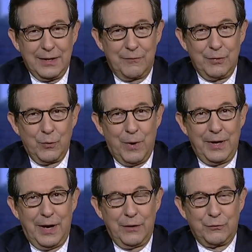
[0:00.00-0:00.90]
covered the
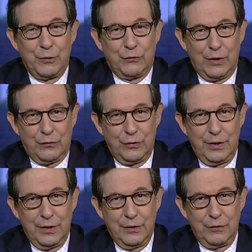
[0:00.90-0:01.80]
White House for six
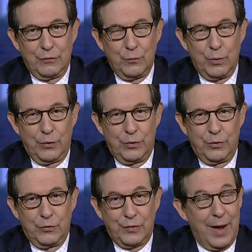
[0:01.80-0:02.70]
years with
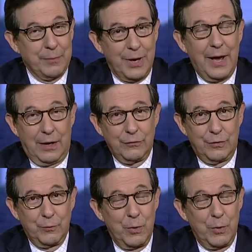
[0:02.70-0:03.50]
Sam Donaldson.